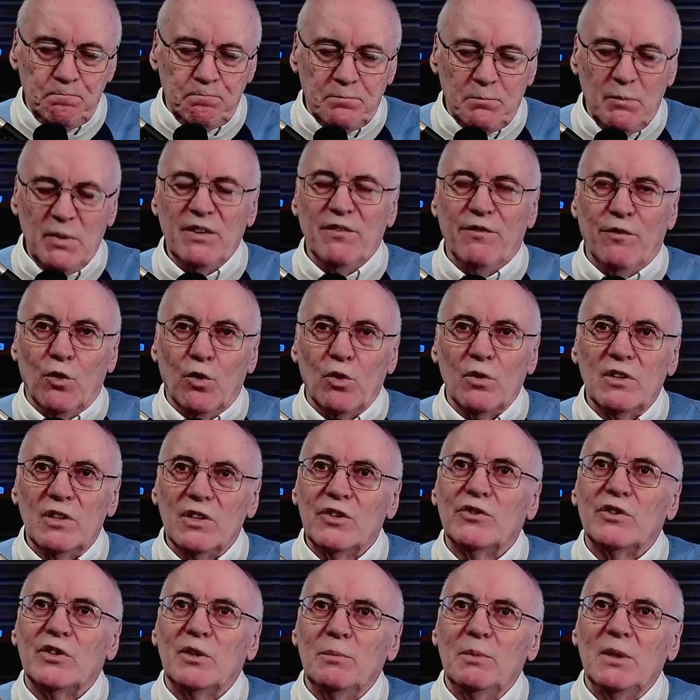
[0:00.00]
before the
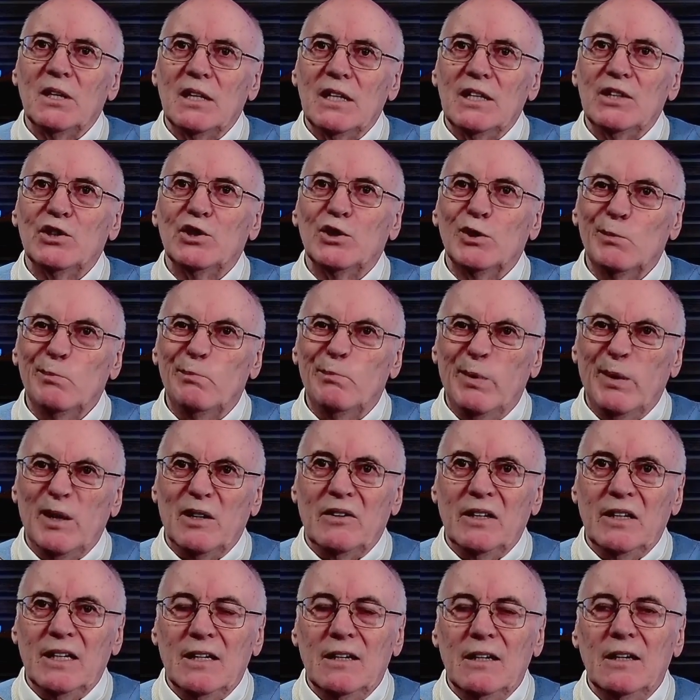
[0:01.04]
tribulation
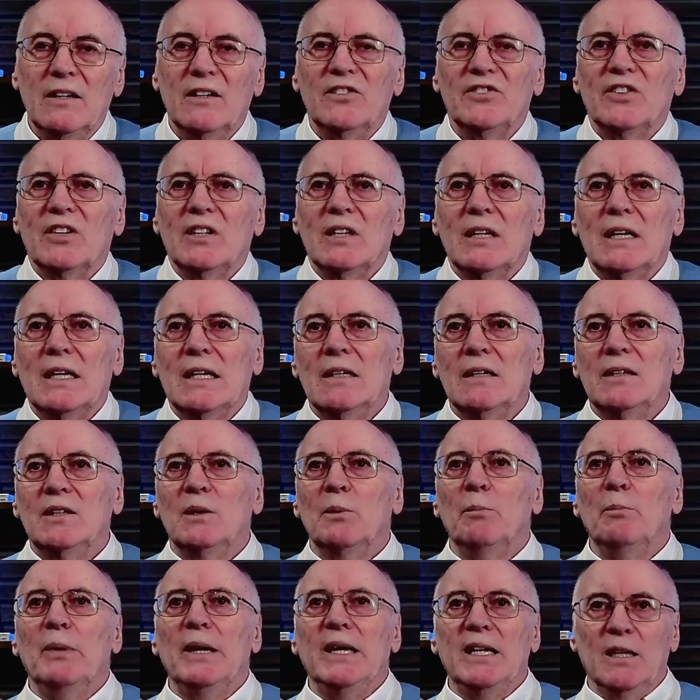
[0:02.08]
period? There's a lot of
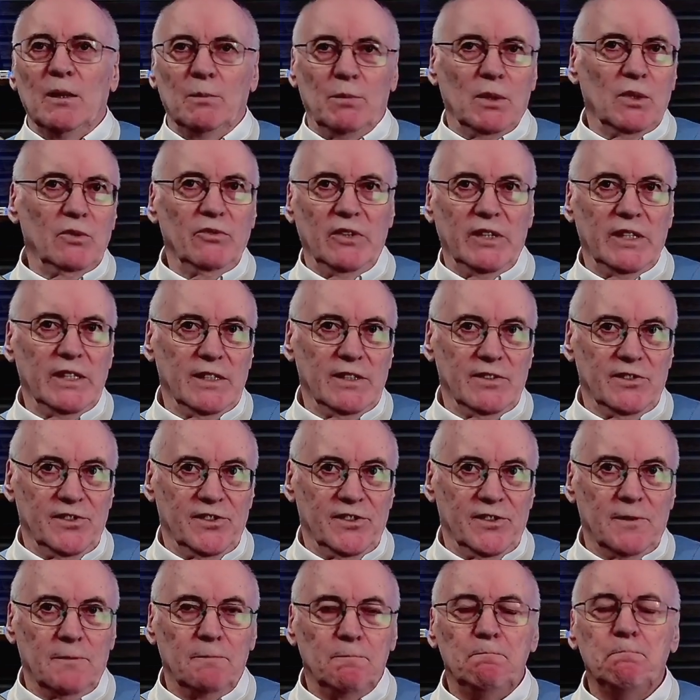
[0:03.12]
debate about
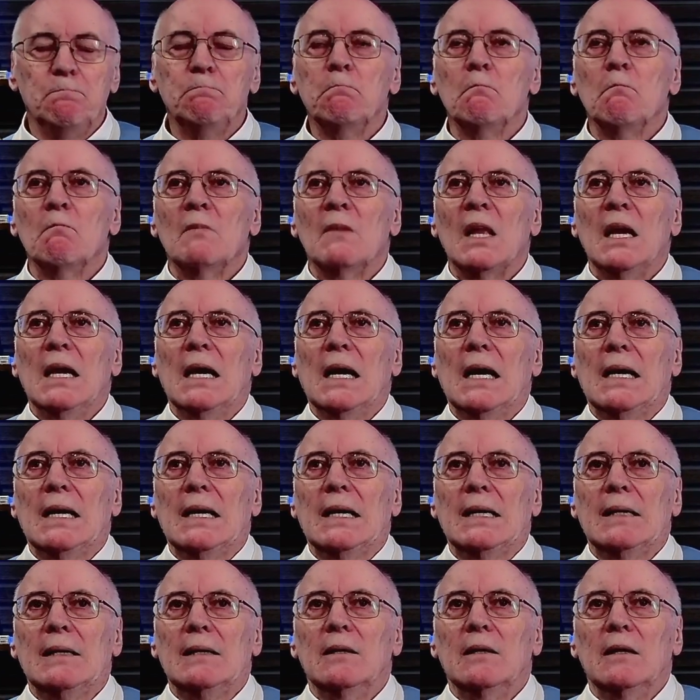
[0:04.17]
this.
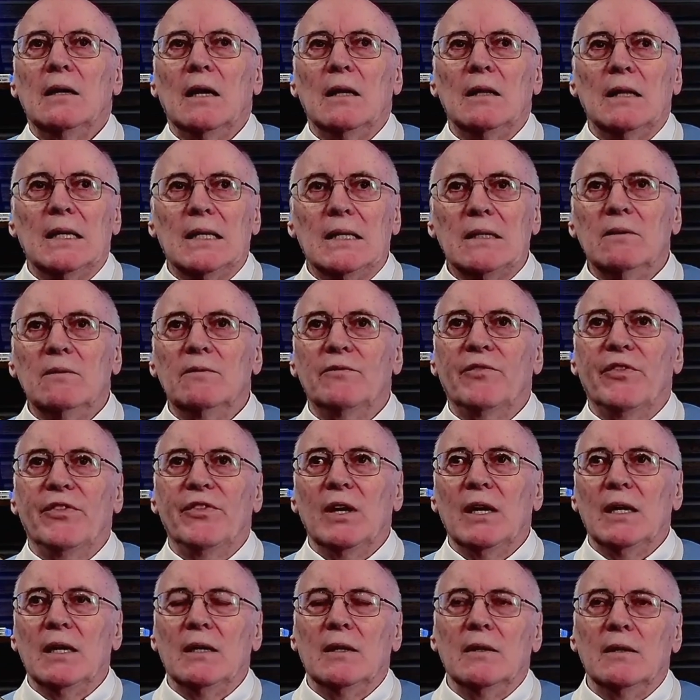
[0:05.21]
A lot of
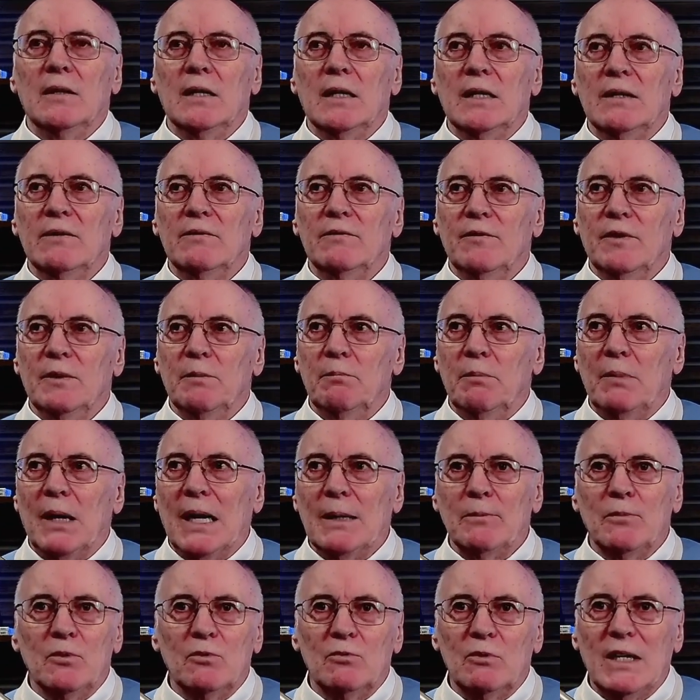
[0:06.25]

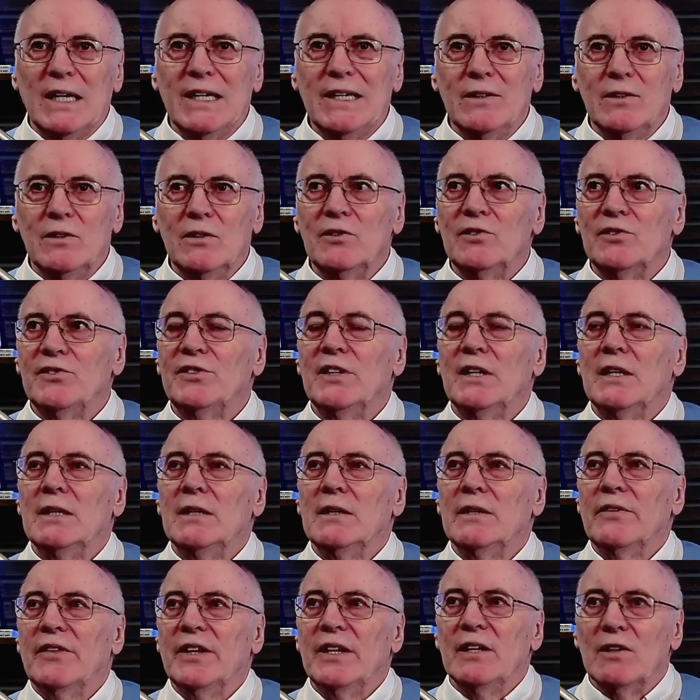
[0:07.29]
Bible writers,
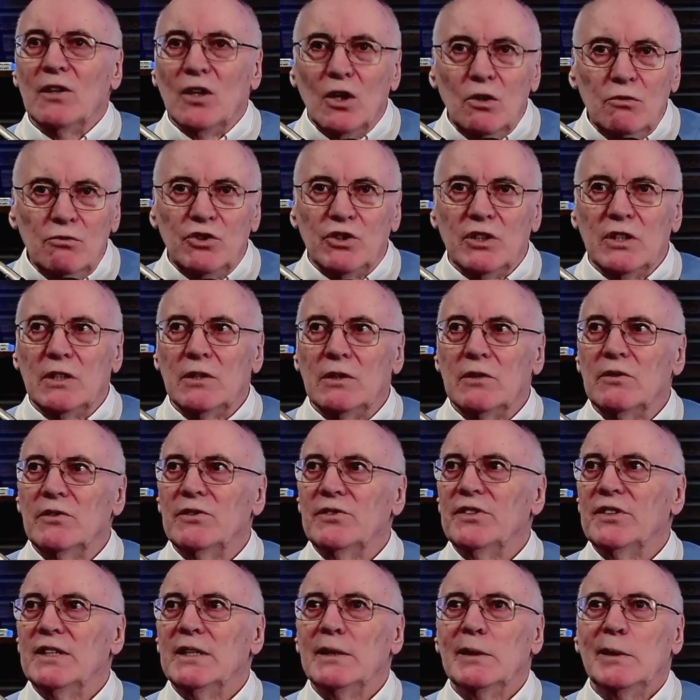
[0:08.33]
theologians,